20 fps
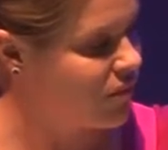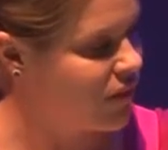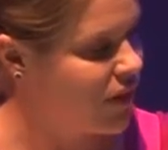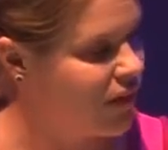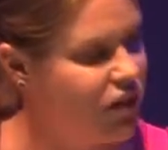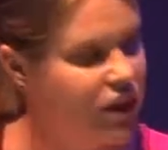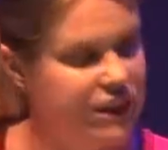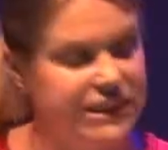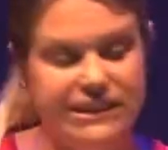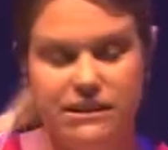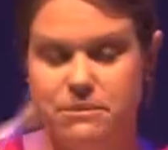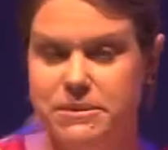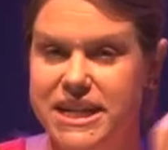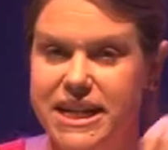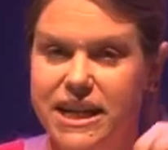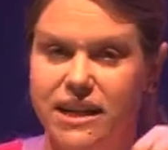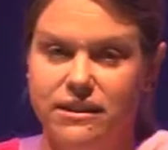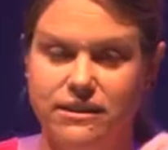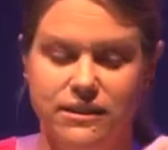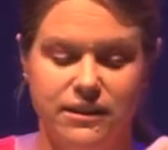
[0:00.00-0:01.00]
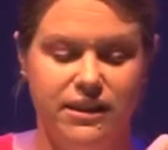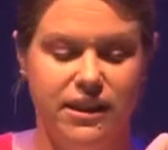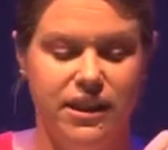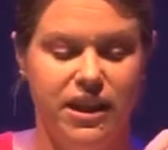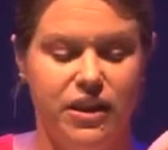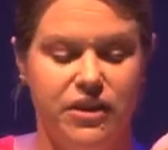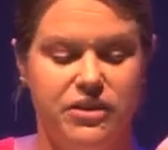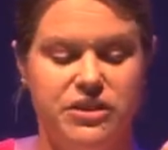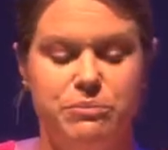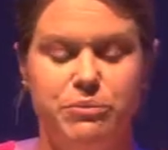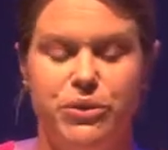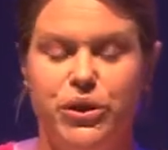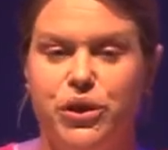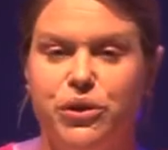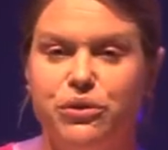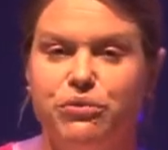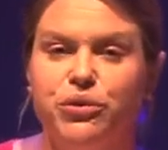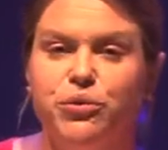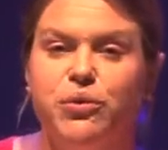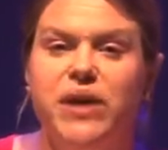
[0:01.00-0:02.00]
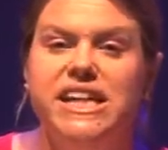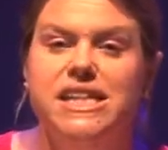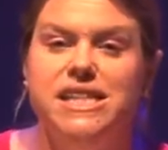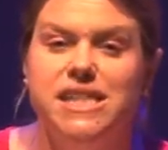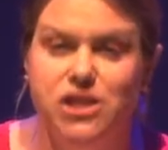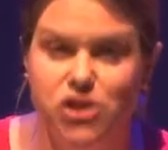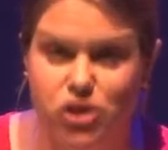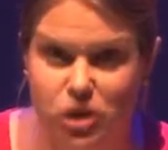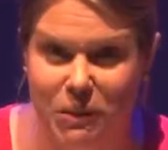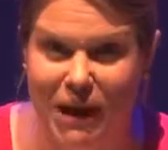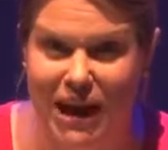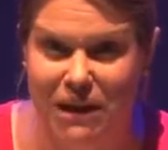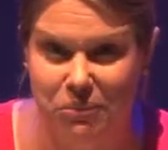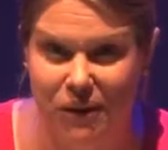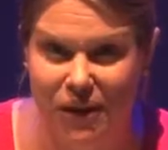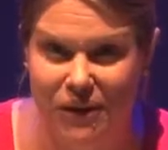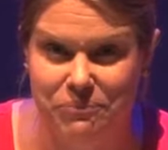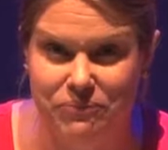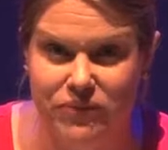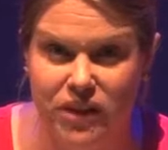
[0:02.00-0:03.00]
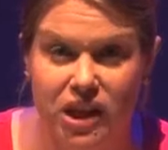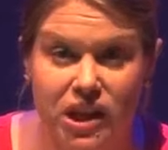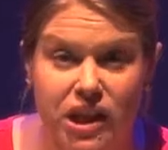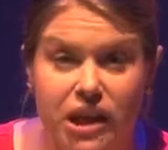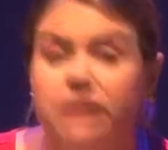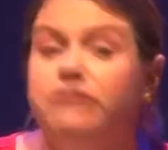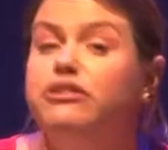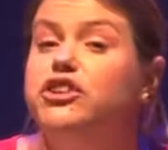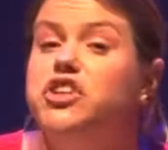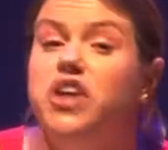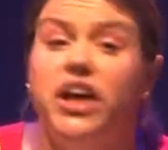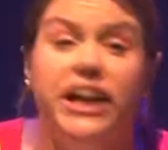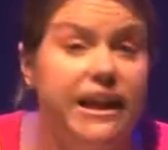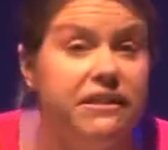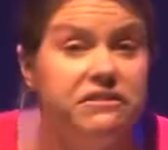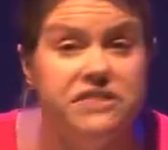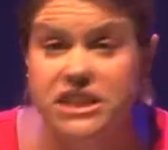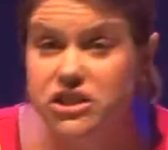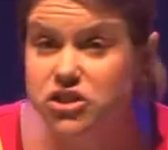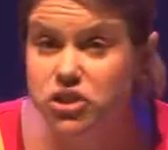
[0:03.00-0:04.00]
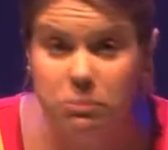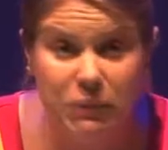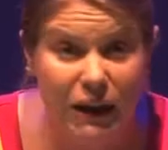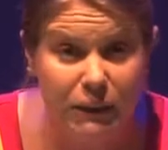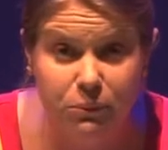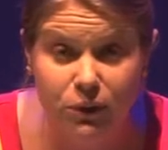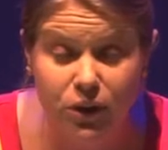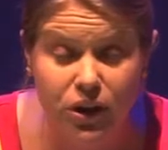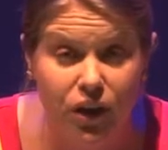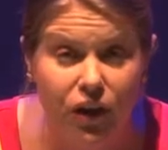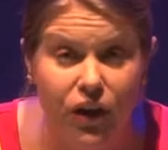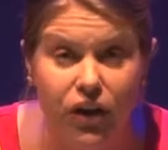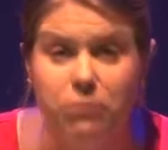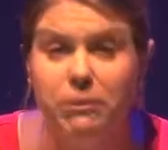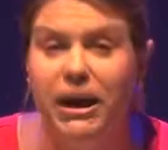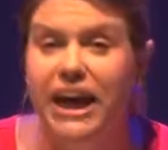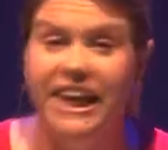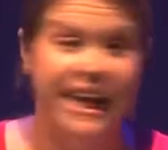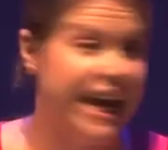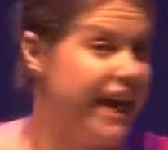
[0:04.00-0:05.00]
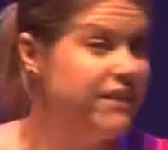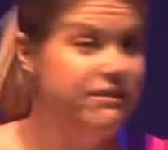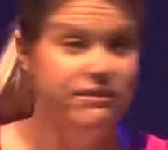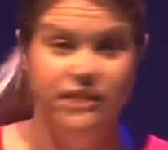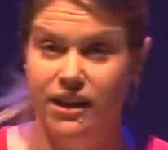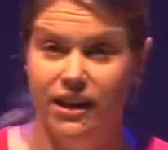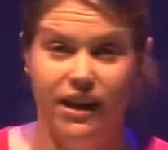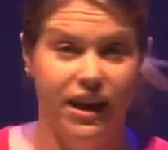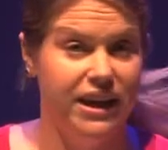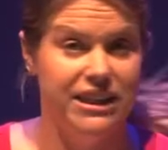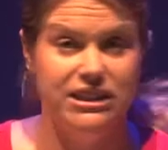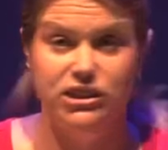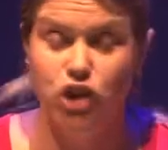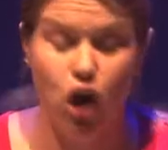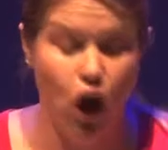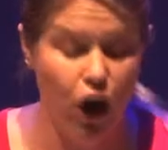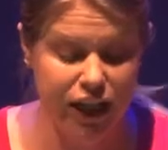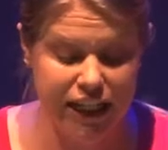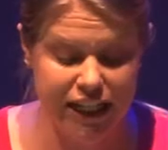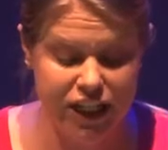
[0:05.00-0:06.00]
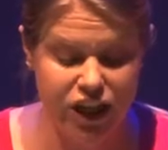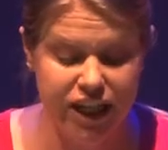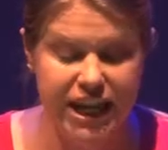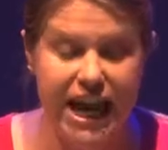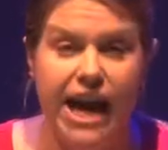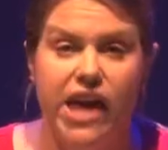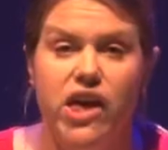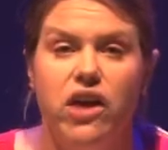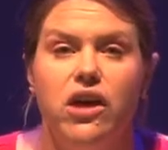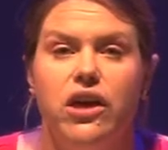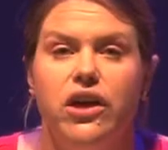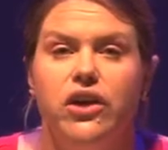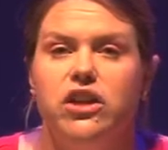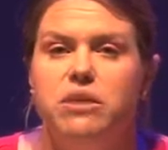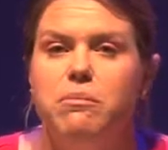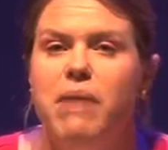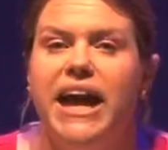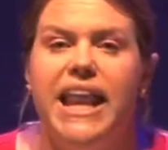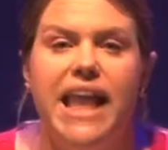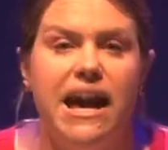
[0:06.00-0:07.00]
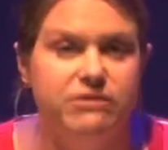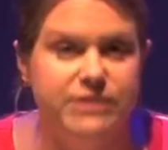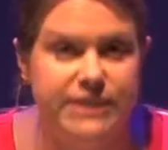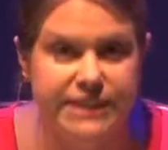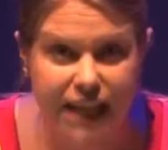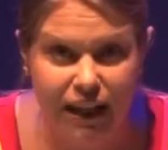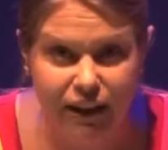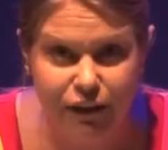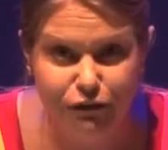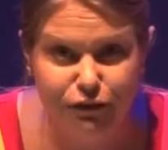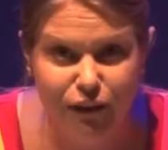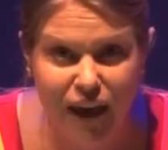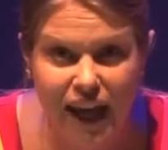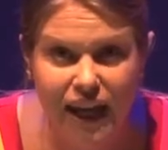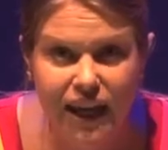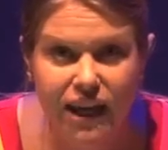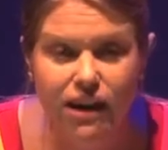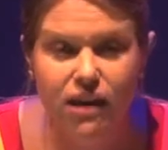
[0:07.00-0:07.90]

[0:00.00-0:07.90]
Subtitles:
I've got some here, some beautiful red tissue paper. If you don't have tissue paper at home, again, totally okay. You might have cellophane,